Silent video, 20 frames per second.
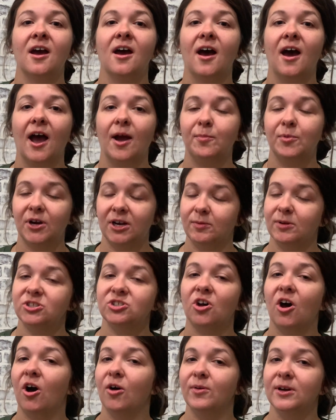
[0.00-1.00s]
I pretty much
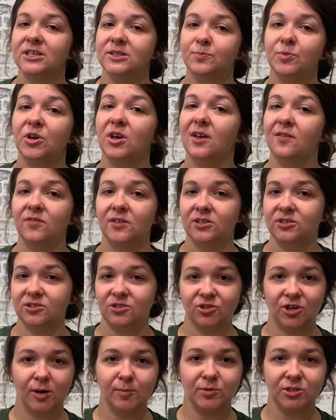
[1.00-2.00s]
always put in the
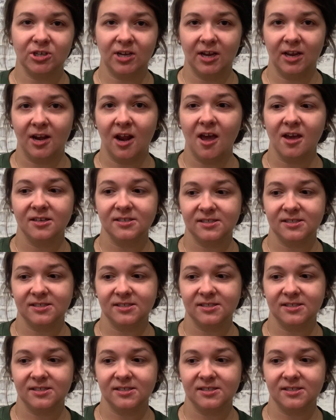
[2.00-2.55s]
description